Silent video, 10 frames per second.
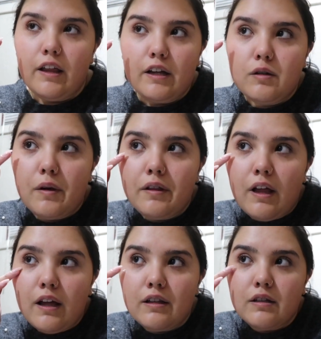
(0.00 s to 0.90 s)
I like doing
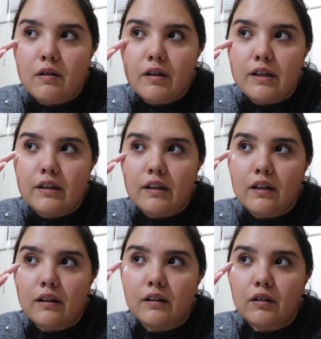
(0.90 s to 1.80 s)
that, so I take
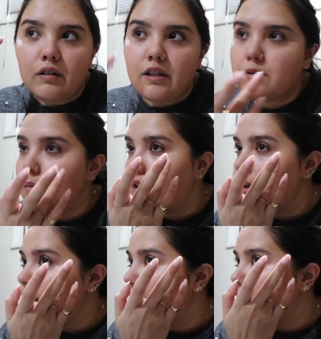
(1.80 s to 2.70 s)
the littlest
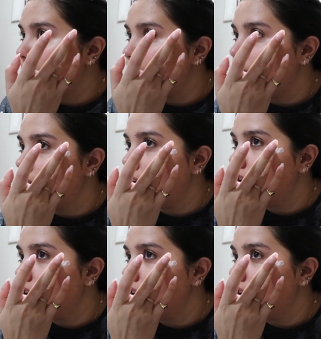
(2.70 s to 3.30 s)
bit and I put